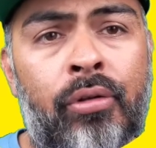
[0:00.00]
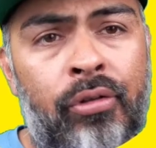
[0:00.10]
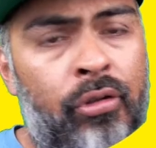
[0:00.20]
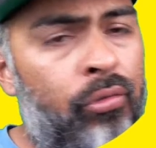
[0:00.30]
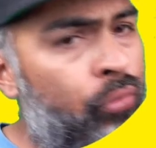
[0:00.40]
You
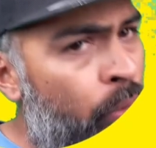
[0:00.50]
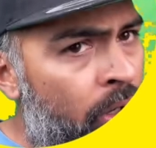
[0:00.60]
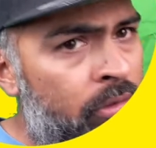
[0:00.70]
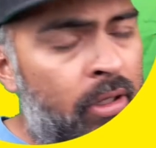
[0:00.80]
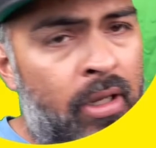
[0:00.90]
could use
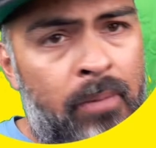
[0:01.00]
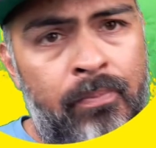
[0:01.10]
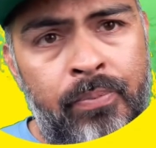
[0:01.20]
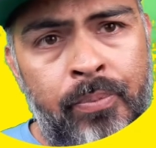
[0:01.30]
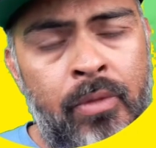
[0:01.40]
ground
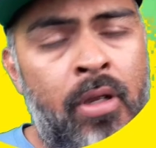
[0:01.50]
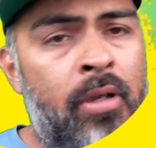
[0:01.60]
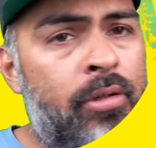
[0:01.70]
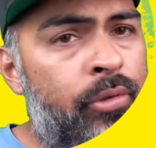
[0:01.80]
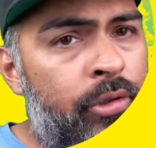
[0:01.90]
game.
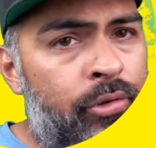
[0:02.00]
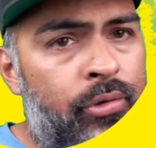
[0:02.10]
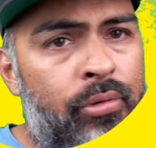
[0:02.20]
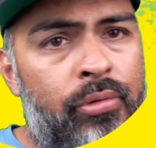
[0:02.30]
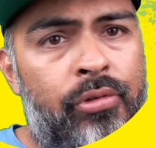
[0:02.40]
You could
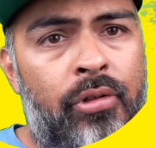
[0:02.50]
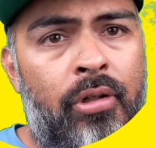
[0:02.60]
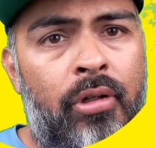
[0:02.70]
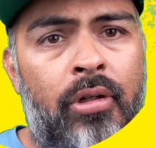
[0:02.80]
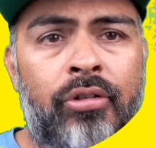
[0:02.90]
use
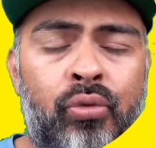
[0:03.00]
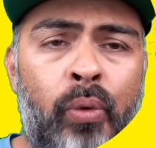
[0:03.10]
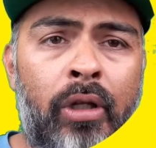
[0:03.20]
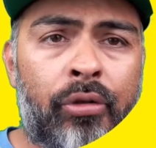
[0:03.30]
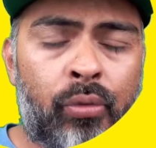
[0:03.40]
just
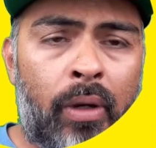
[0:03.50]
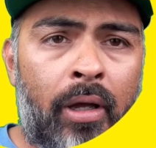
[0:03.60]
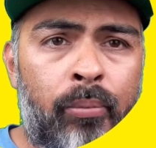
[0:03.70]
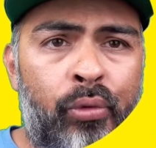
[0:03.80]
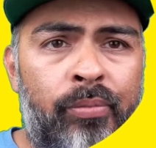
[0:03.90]
regular
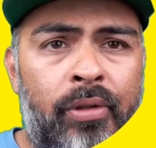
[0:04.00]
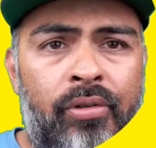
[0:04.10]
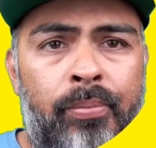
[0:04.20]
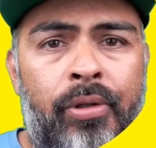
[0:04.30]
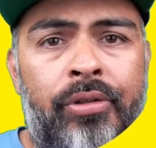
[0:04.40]
ground
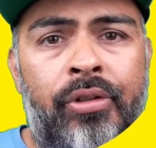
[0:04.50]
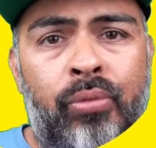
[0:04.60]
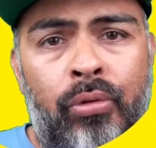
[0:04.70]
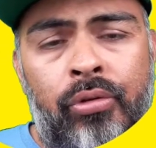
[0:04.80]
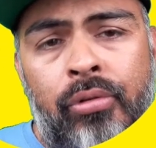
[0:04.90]
movements, but
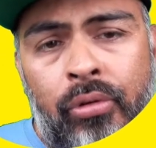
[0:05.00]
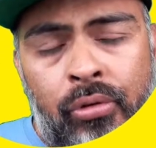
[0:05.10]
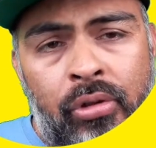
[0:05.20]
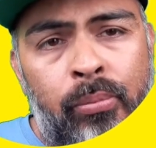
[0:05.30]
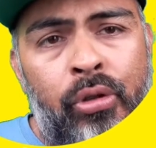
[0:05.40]
this one
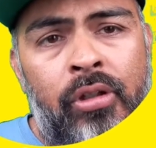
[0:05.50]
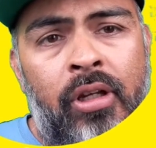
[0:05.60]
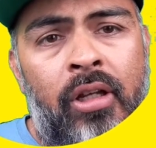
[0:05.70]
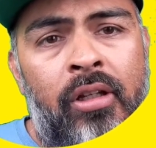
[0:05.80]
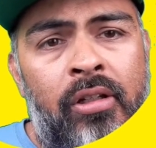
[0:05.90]
you're
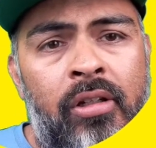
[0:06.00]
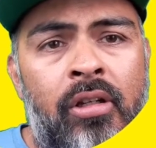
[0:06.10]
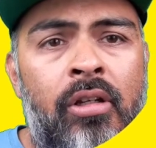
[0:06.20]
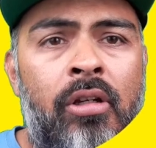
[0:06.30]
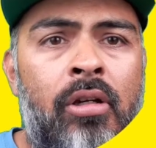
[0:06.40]
communicating
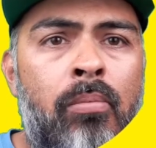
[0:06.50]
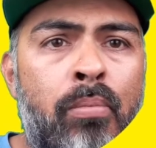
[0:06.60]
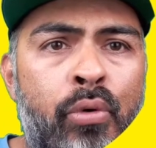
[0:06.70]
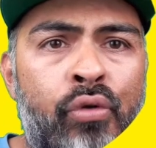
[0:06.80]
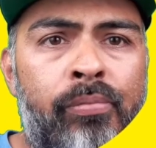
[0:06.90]

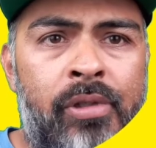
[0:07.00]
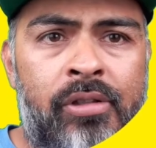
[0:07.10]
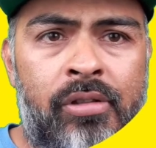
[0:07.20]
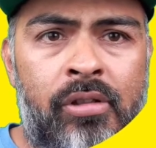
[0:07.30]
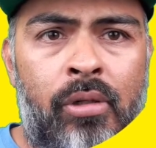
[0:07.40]

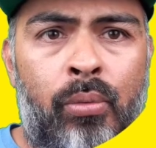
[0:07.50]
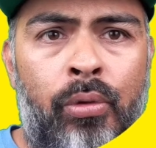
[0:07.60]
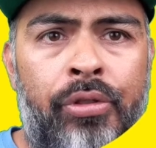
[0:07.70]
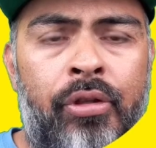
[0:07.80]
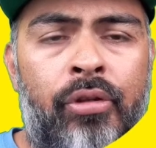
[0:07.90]
movement
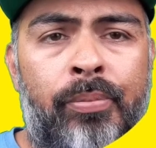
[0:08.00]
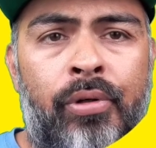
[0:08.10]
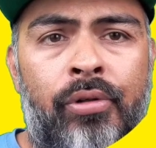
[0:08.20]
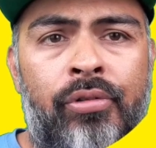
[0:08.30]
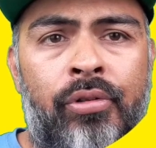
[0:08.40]
with the other
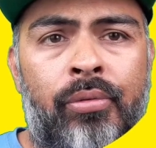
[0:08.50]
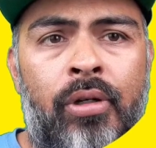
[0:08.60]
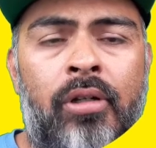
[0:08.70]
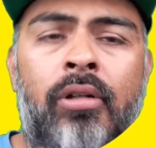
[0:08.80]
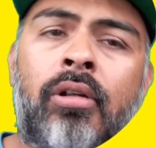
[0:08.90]
person,
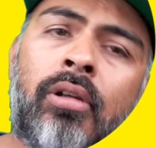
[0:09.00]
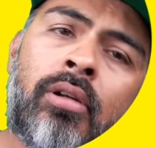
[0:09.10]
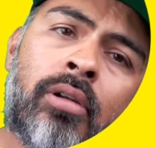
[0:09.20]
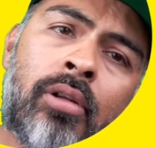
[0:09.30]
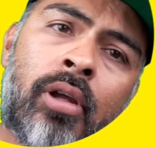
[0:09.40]
right?
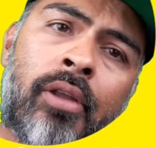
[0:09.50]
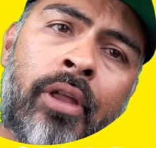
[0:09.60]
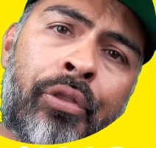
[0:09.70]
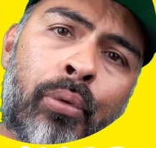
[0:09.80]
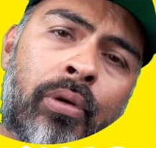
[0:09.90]

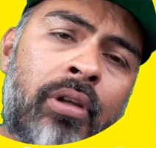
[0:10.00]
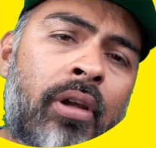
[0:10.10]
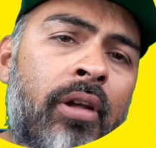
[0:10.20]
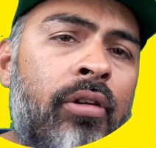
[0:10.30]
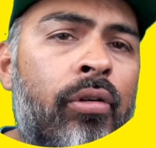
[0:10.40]
They throw a
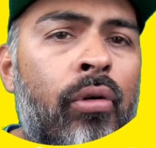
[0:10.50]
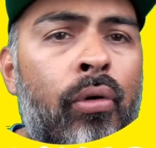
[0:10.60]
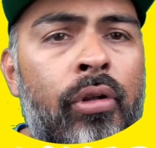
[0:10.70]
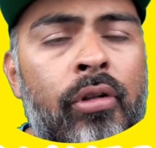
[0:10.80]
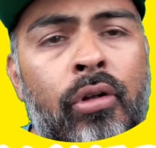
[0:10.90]
kick, you're
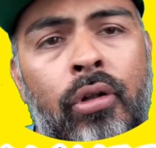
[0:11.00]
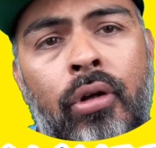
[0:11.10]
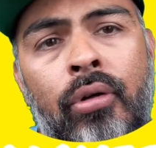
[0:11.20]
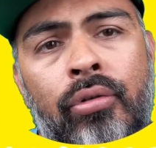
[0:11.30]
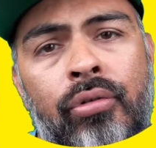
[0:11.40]
going in
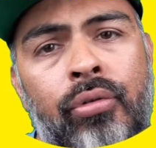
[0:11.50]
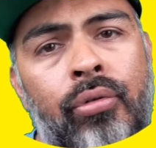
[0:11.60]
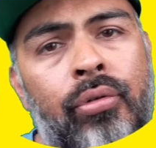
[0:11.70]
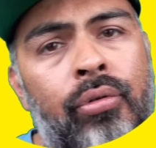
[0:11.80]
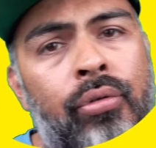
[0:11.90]
close, you're